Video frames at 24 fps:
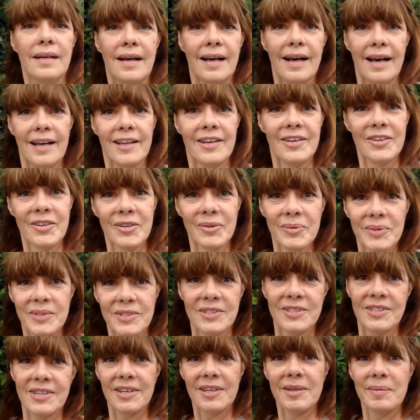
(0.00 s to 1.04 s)
I don't know what
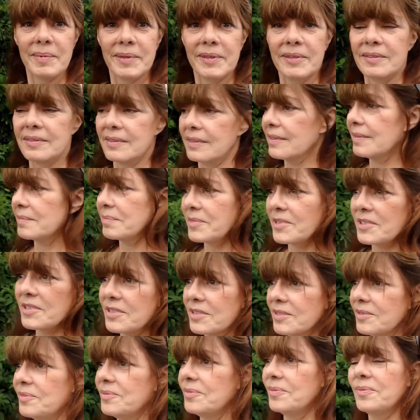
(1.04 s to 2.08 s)
to talk about. I'm just
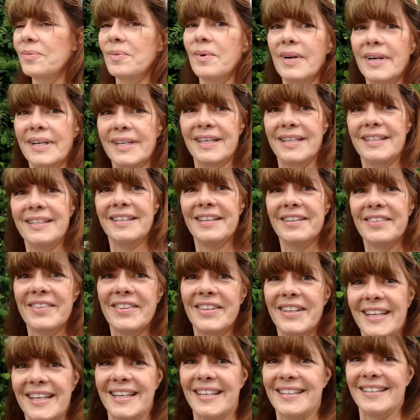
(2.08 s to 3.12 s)
walking down the
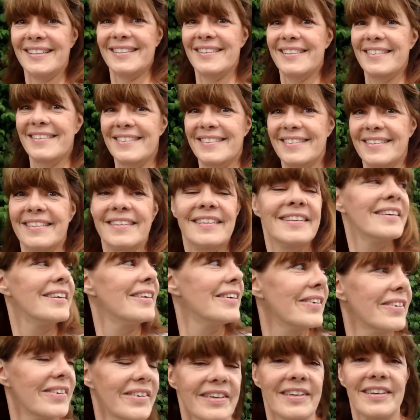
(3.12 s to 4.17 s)
lane.
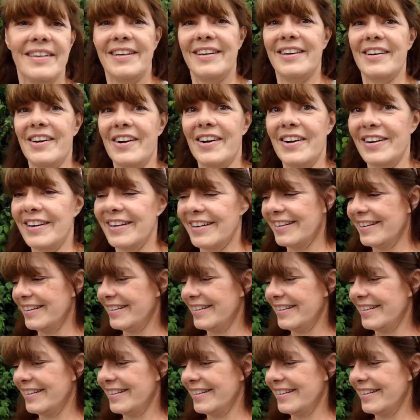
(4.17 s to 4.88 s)
Oh, car.